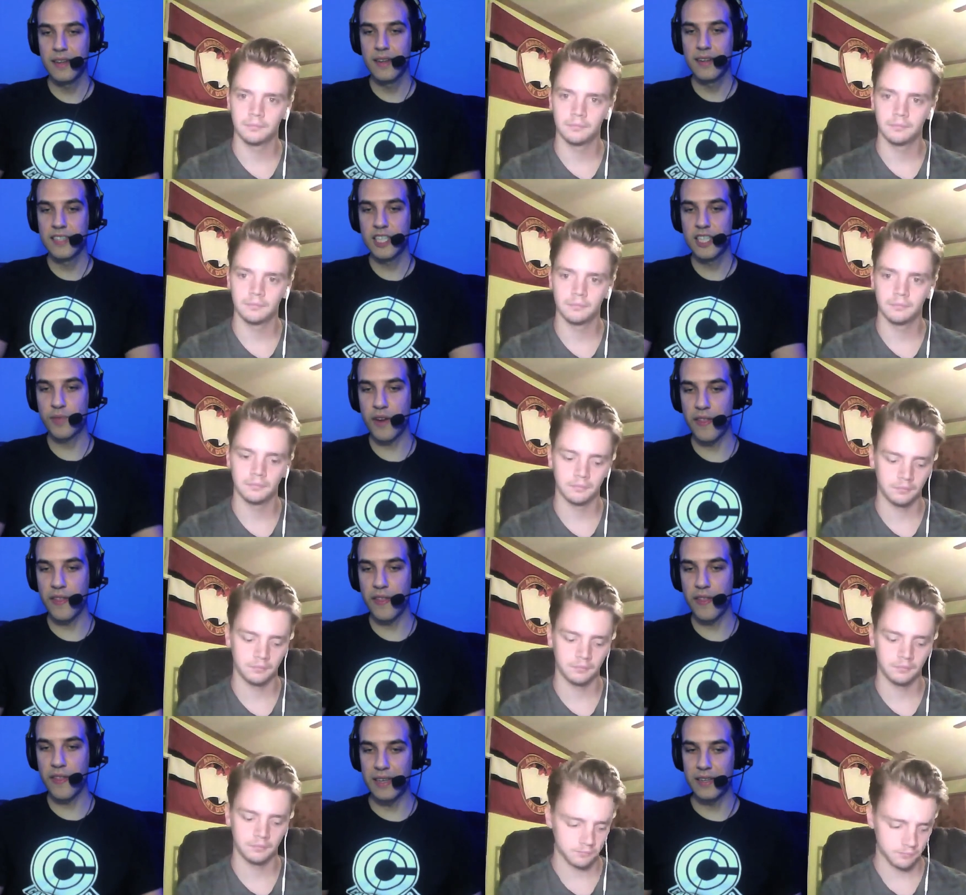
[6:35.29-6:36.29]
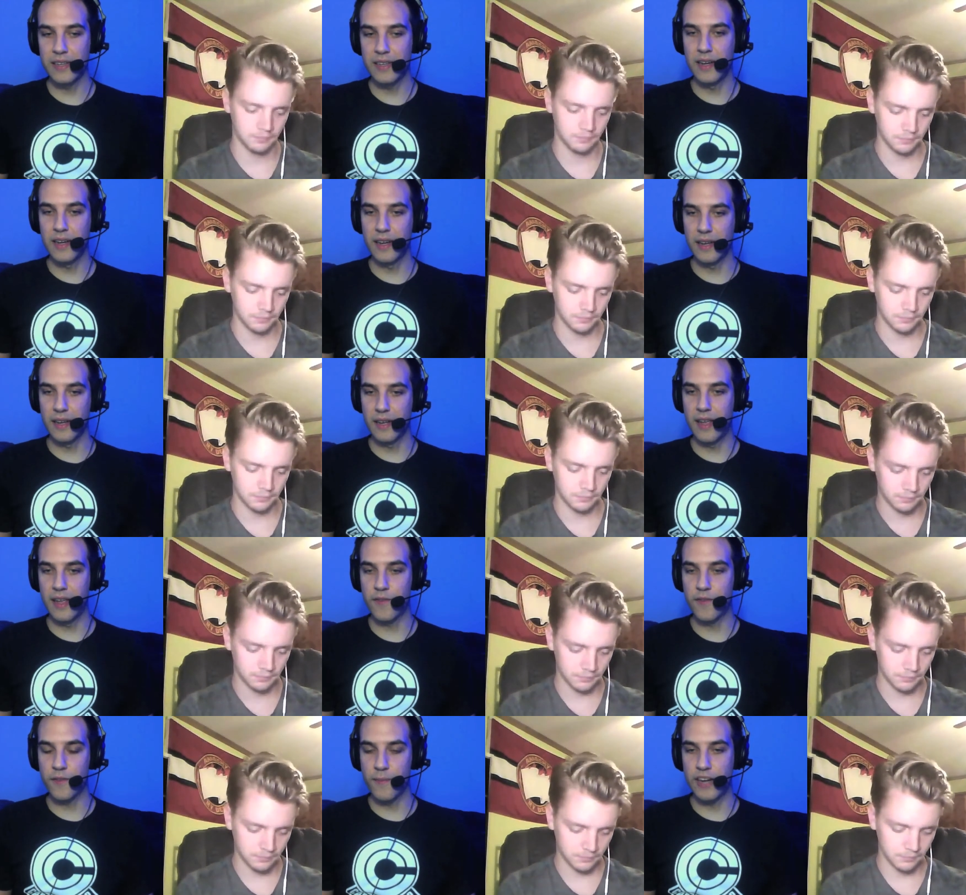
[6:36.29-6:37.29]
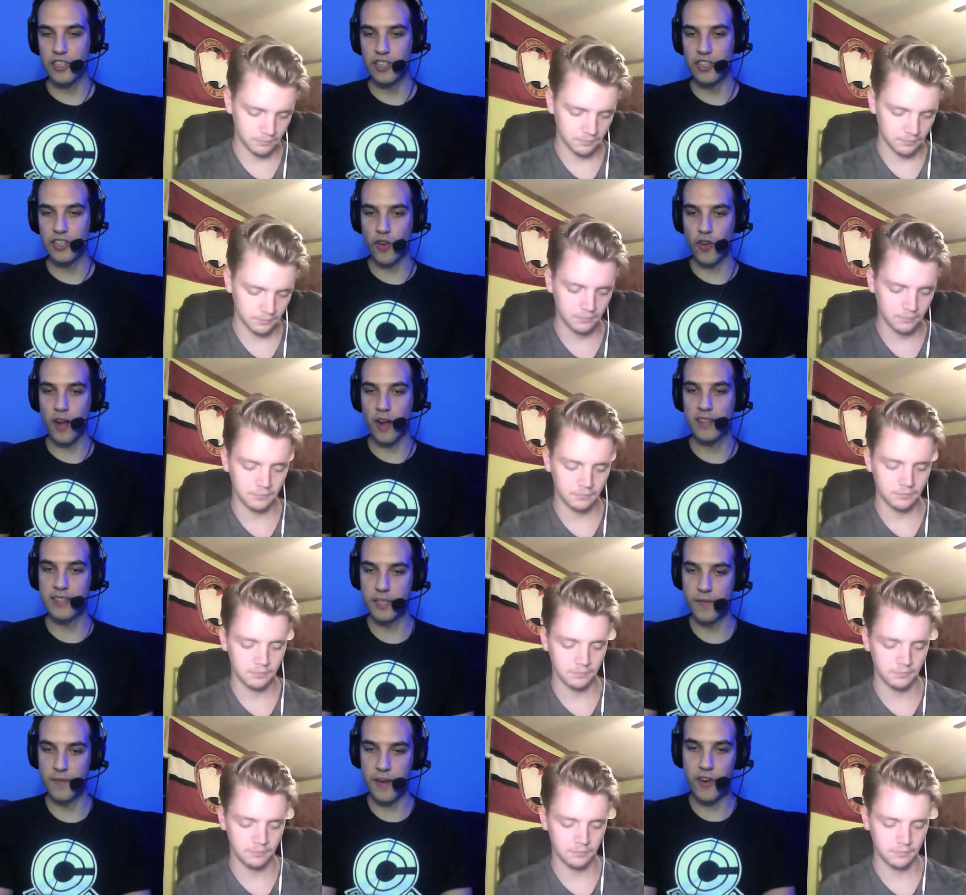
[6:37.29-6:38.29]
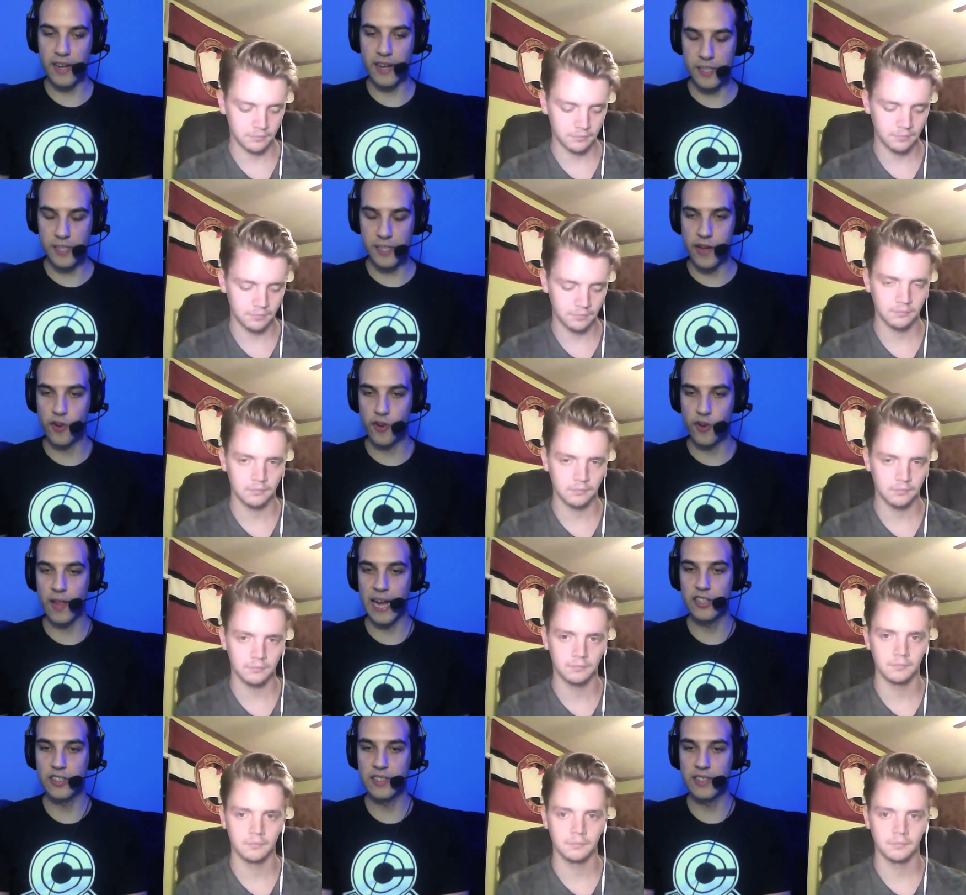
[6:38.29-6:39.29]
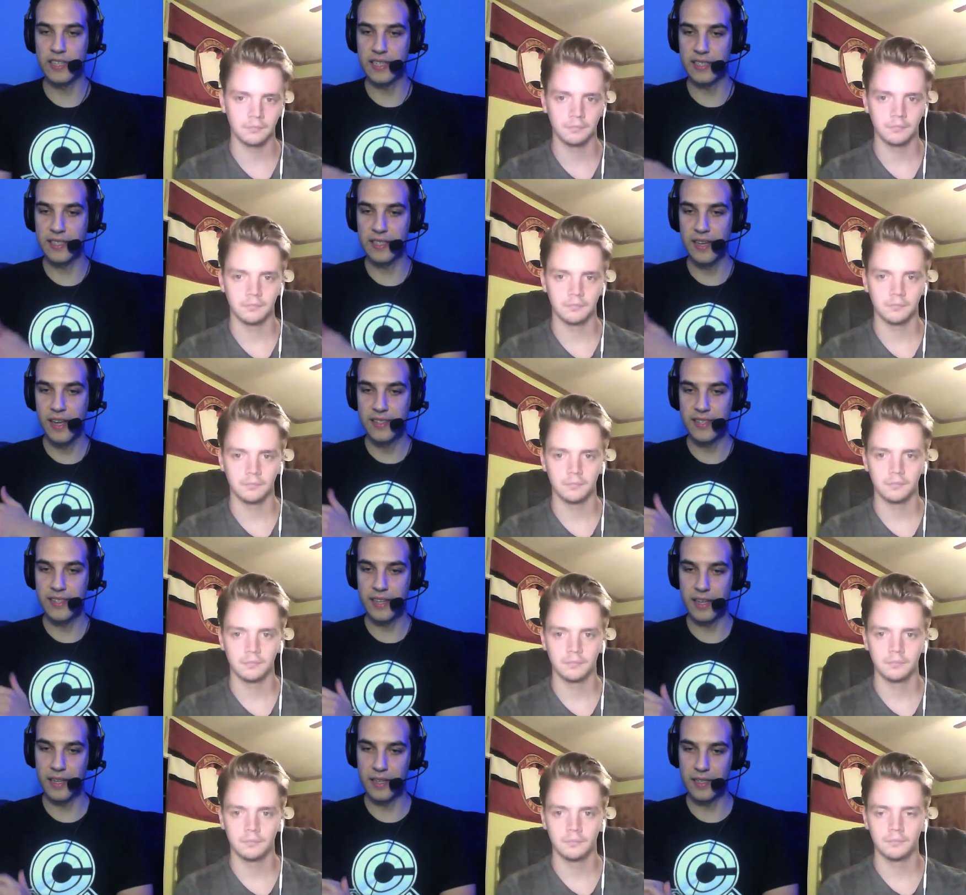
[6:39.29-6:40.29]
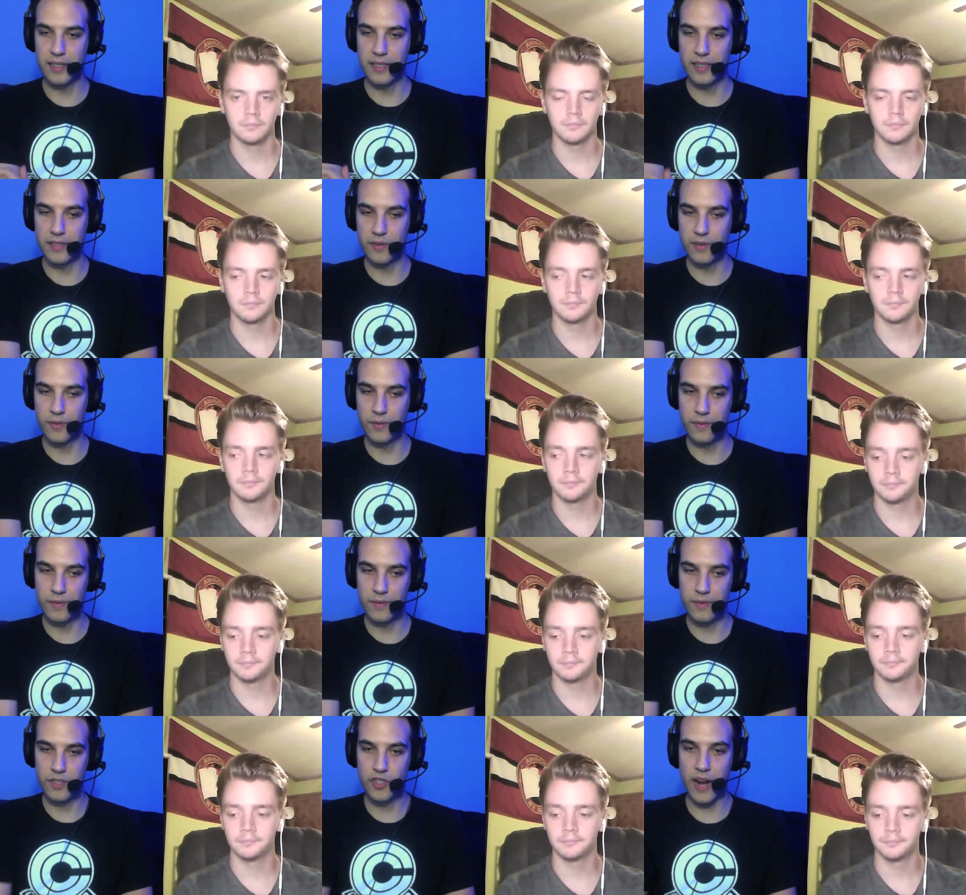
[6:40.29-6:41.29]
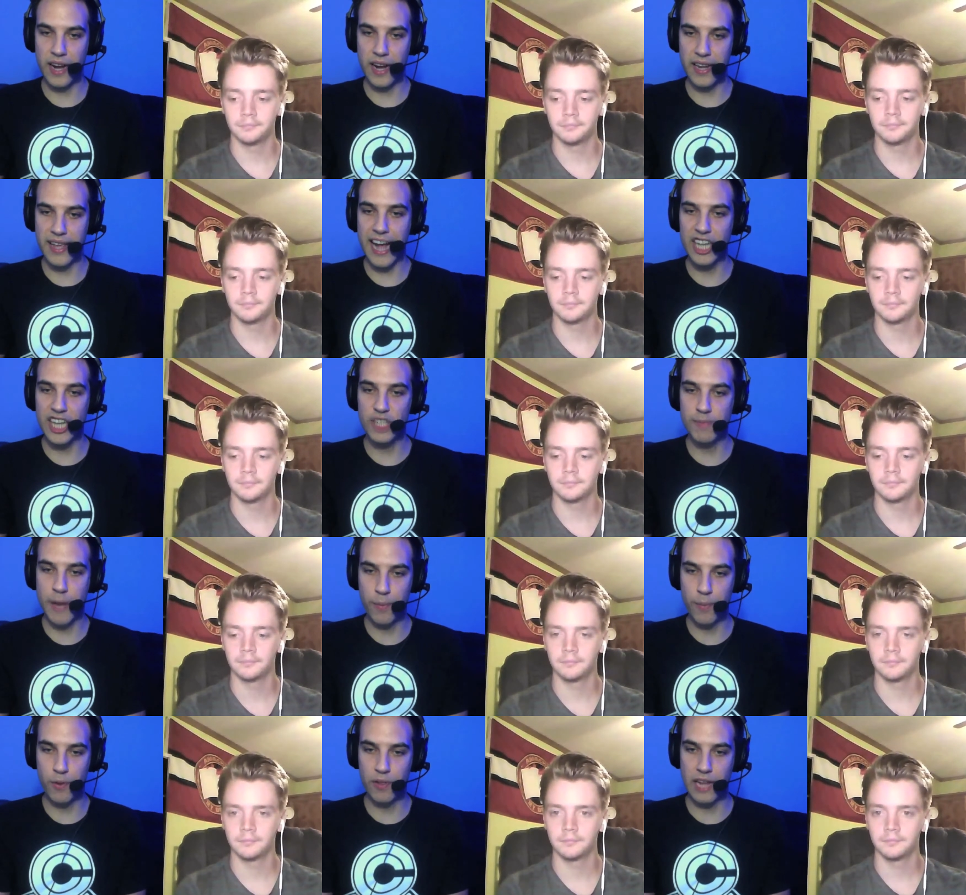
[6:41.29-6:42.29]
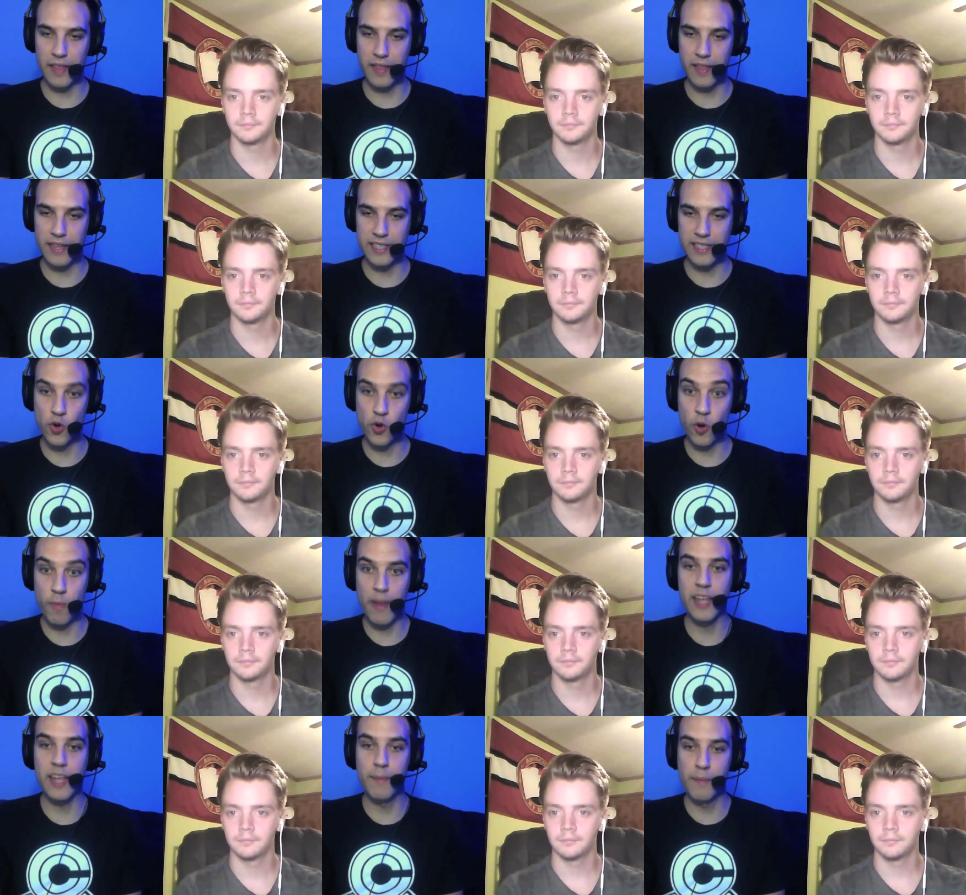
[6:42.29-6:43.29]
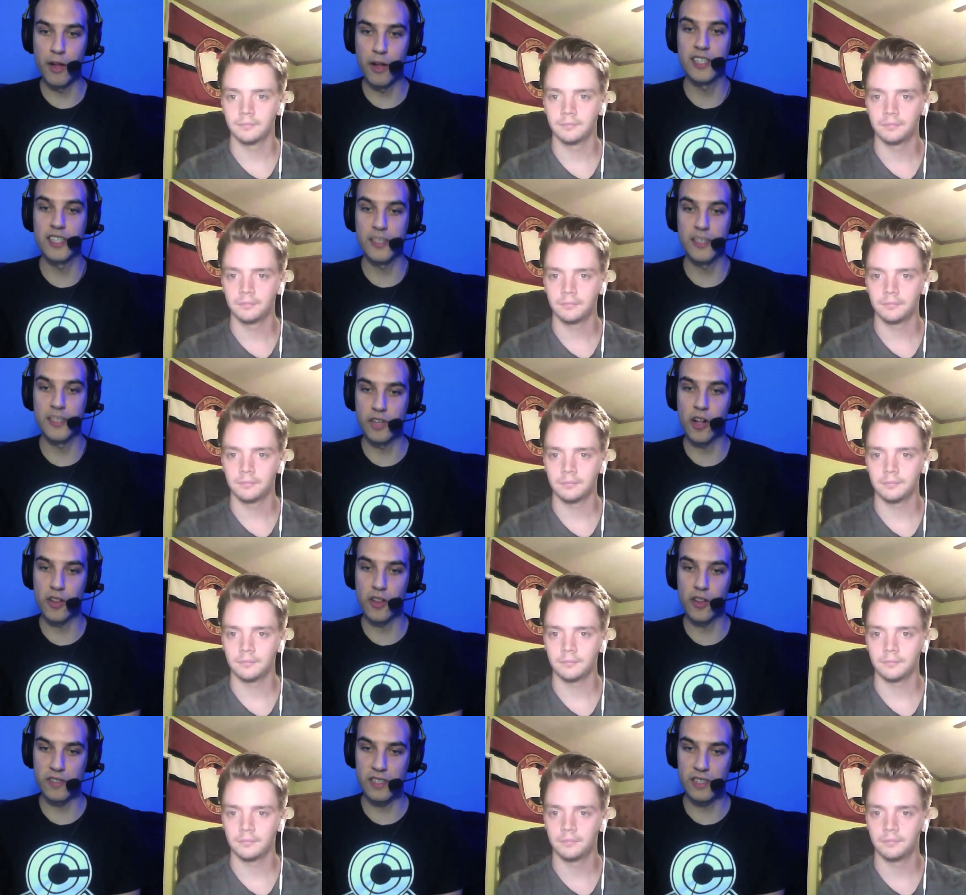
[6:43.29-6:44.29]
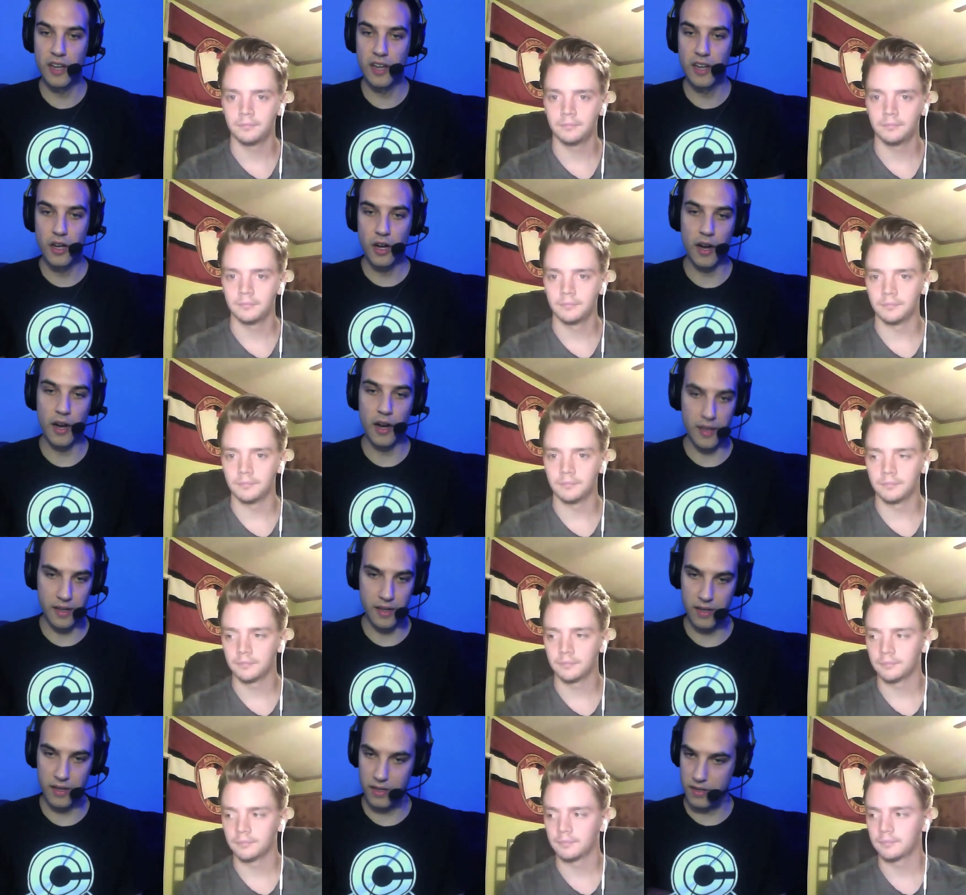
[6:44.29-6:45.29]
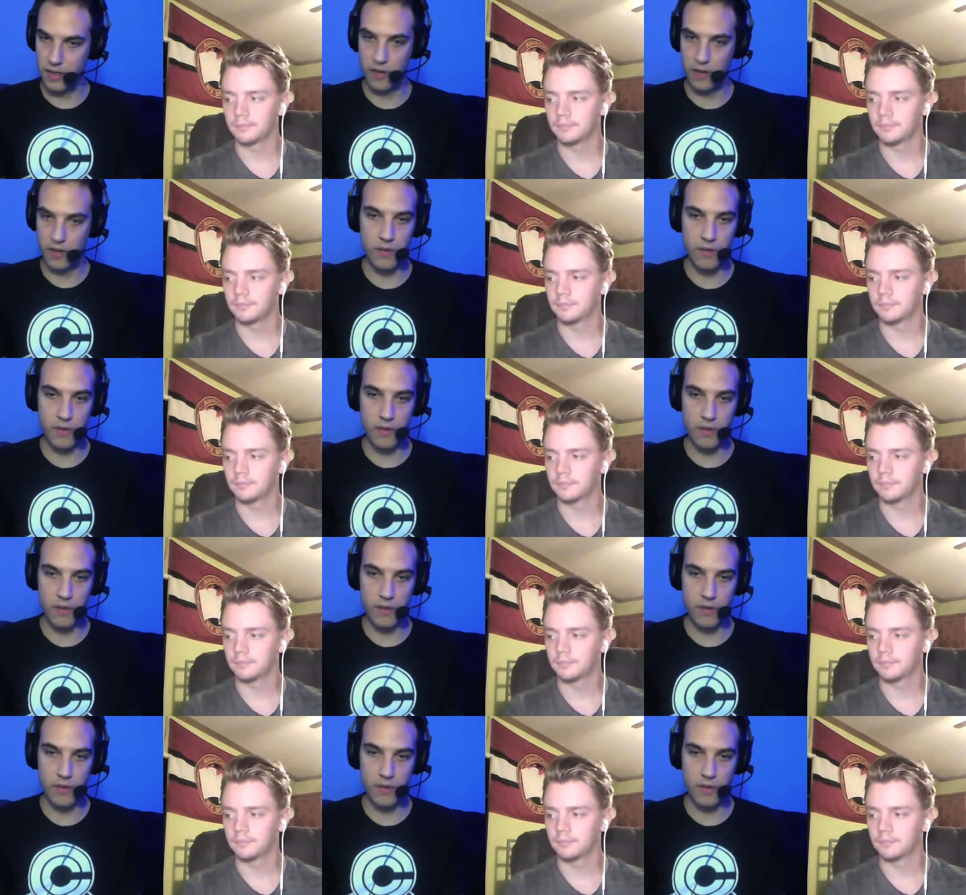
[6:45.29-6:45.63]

Speaker 1: spread that uh, information across these various federal agencies to to try and catch people like this who are making millions of dollars on the you know